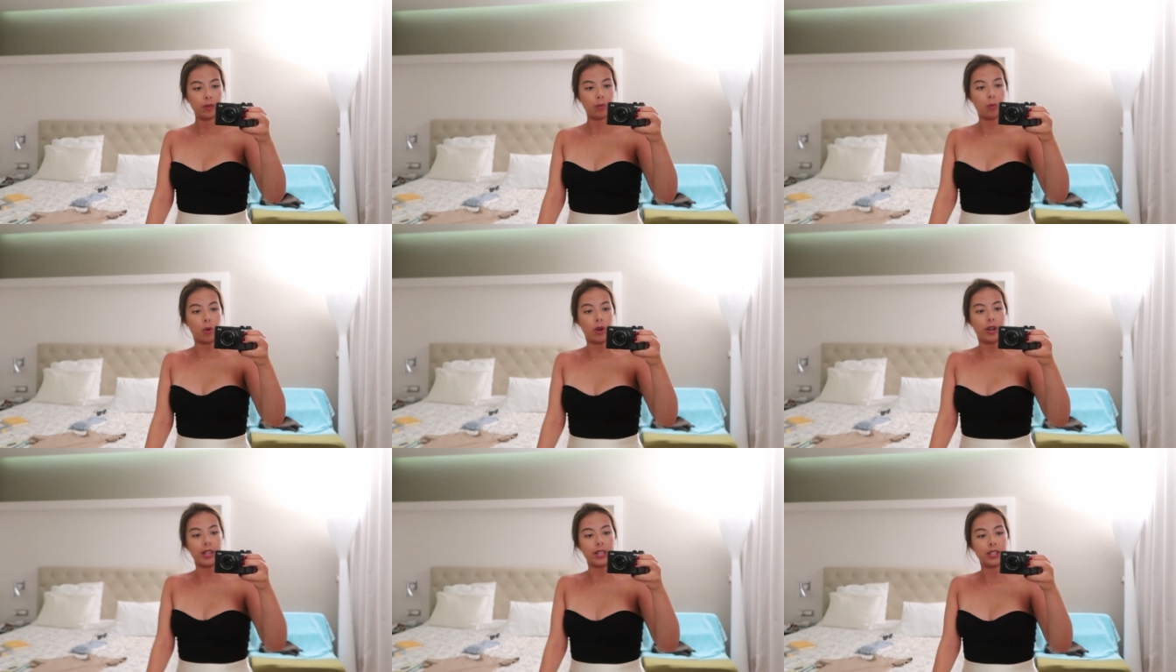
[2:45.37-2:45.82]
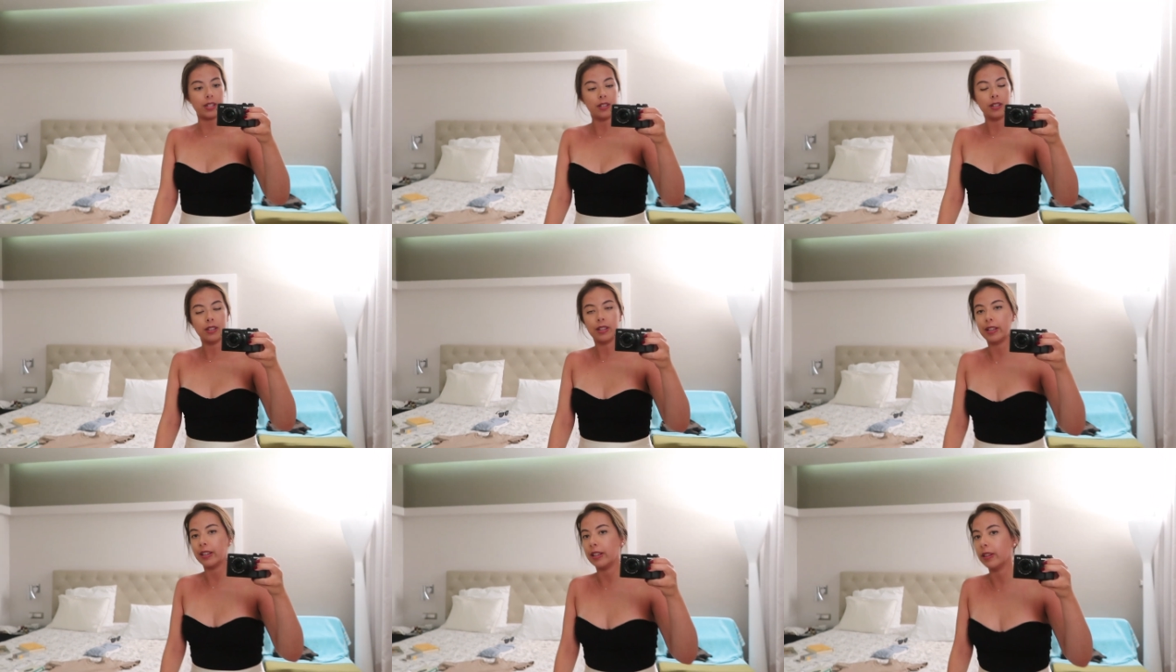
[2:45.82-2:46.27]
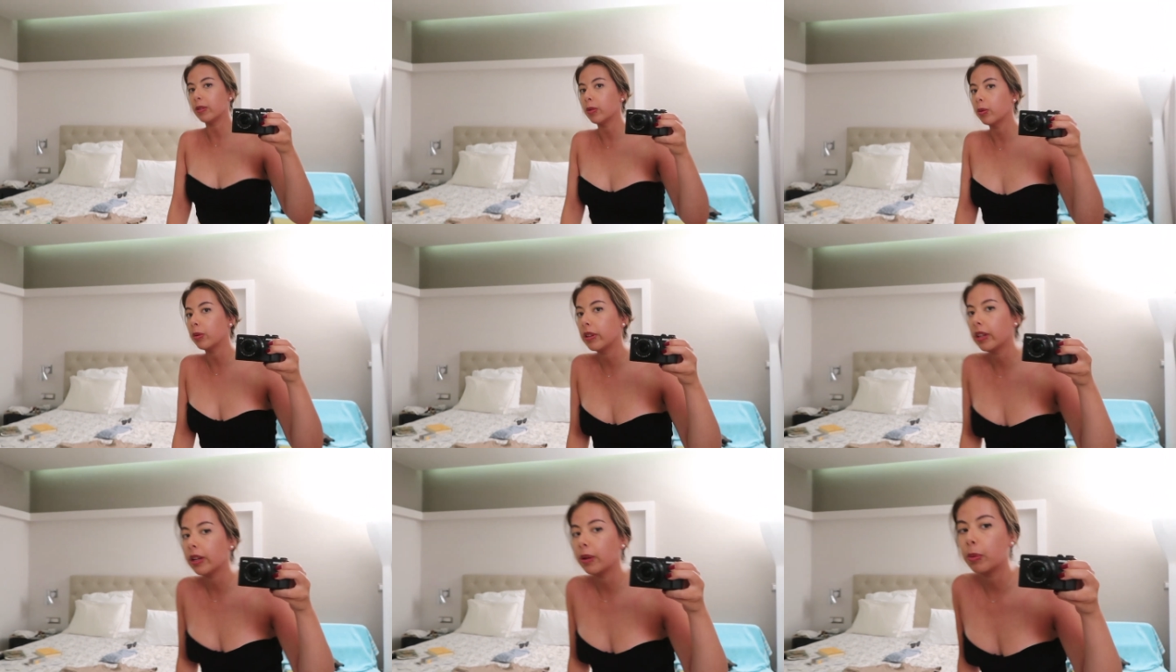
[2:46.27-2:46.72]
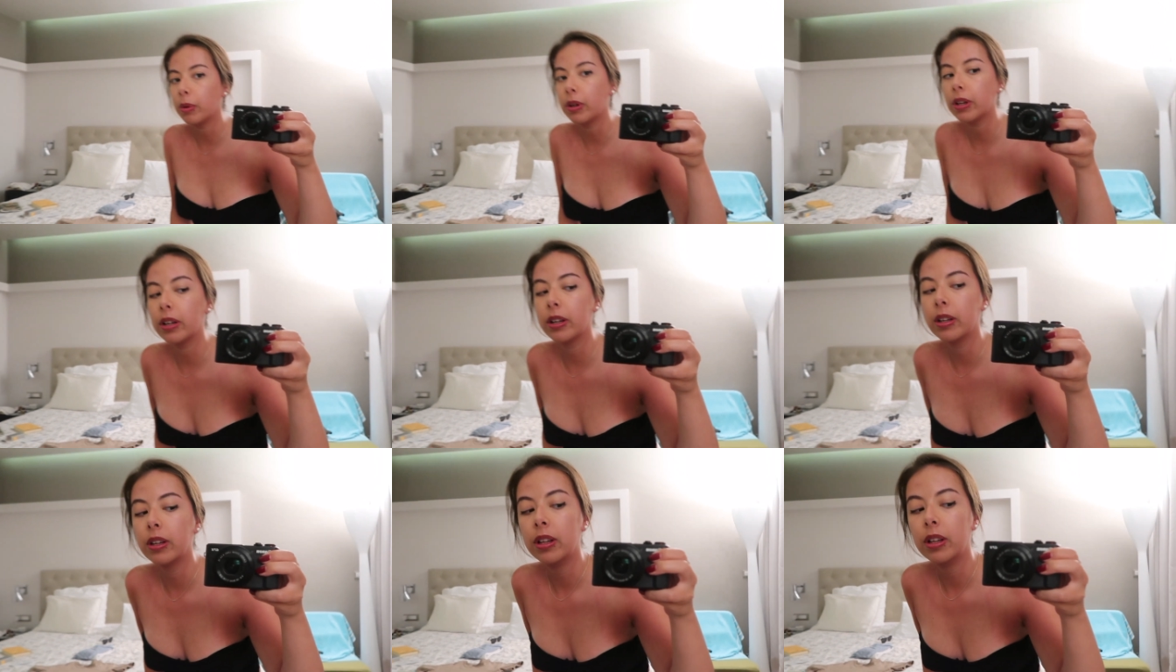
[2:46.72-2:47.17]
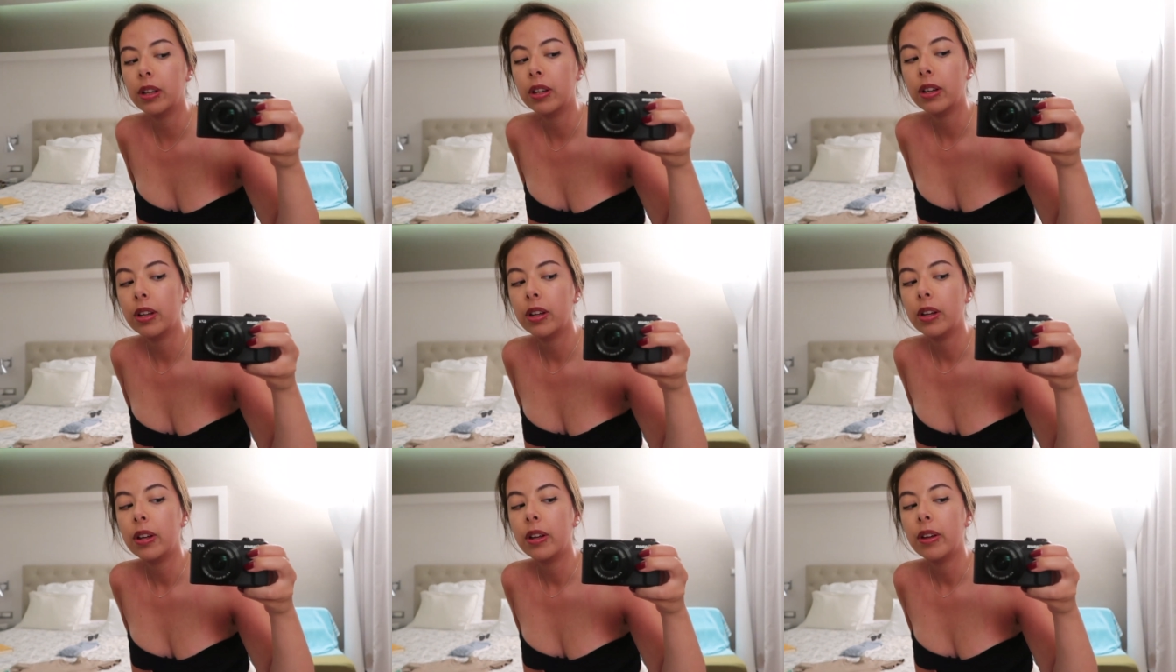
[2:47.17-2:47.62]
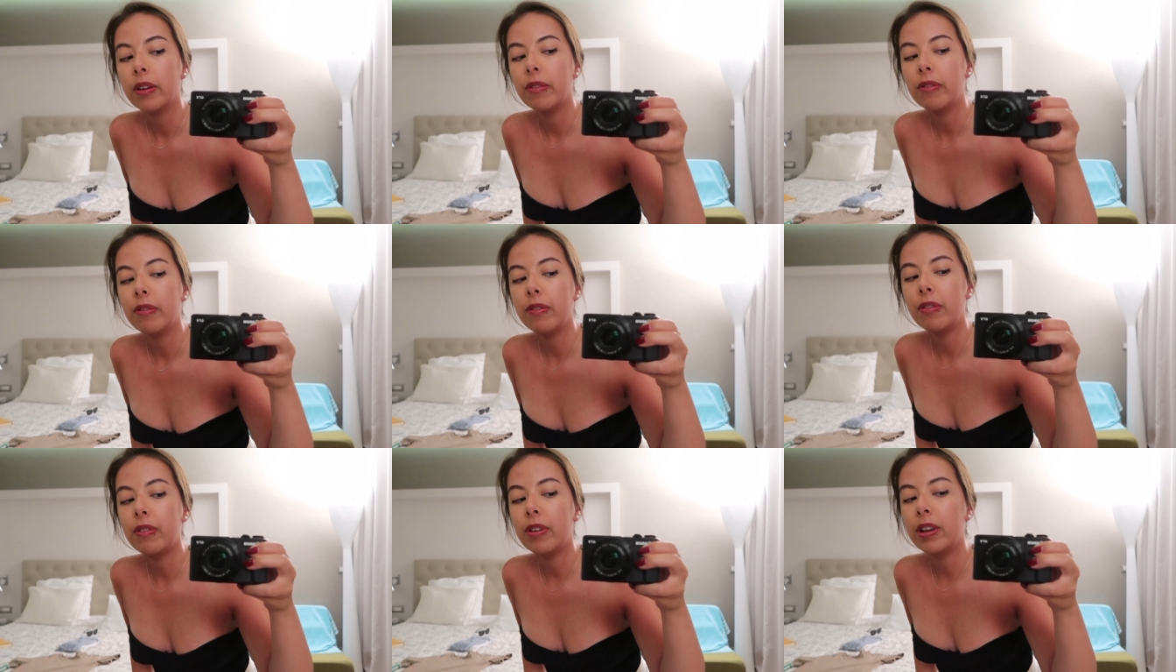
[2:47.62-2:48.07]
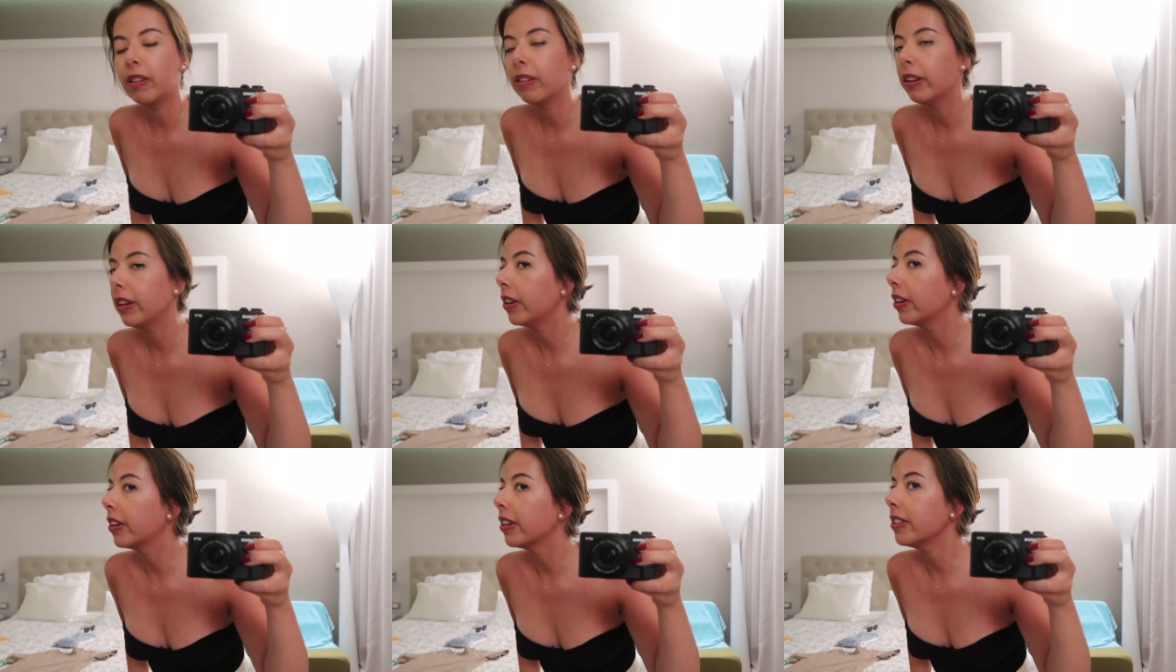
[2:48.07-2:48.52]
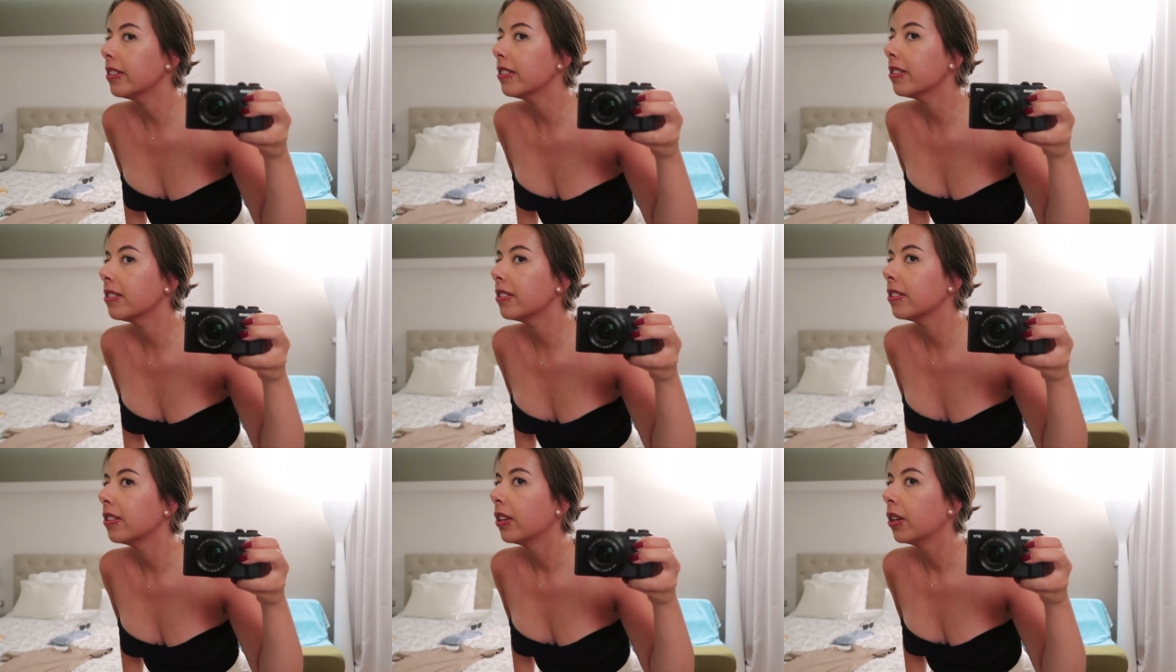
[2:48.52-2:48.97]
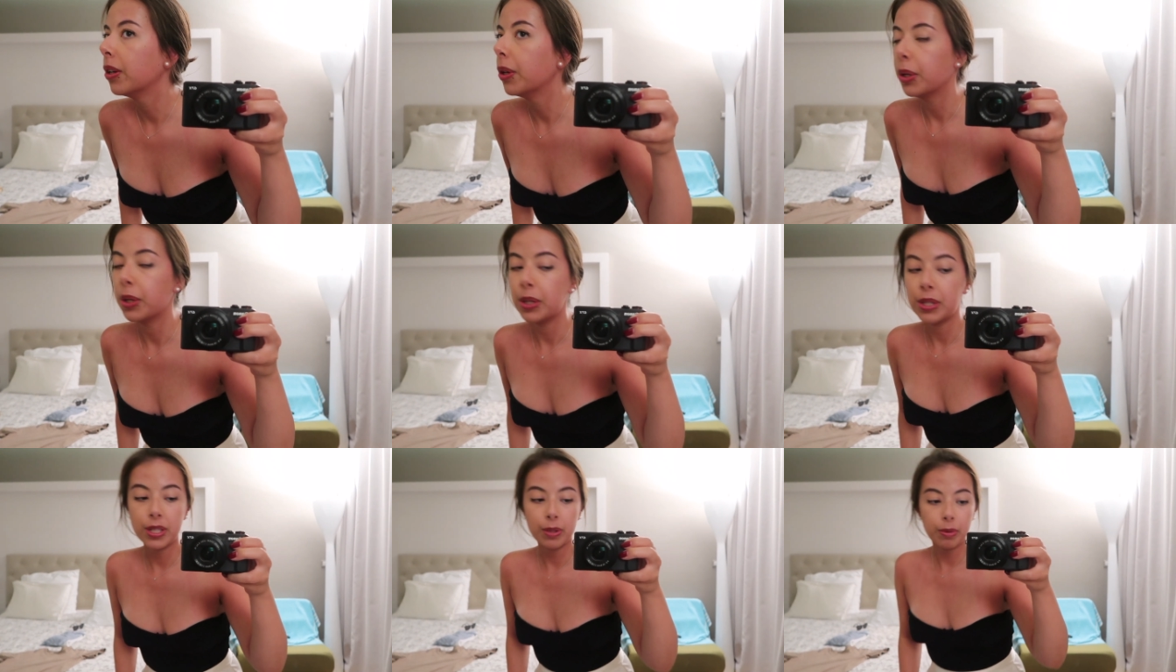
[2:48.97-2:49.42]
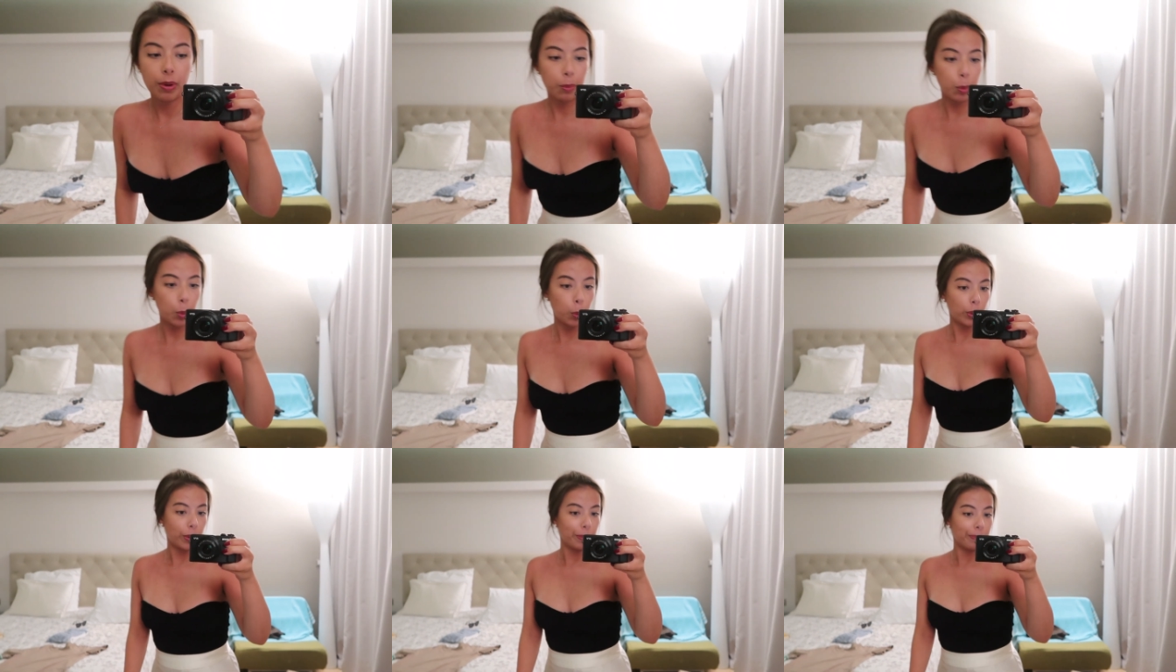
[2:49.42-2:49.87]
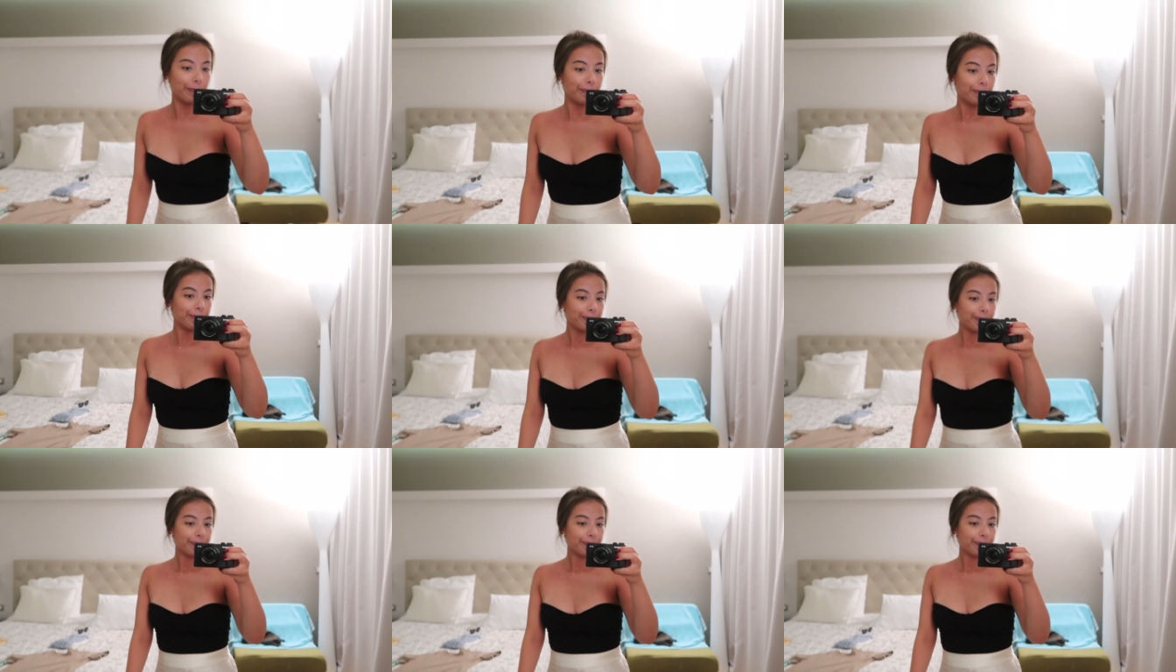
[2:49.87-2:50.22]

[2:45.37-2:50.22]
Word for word: wide and I thought they were very nice so I bought them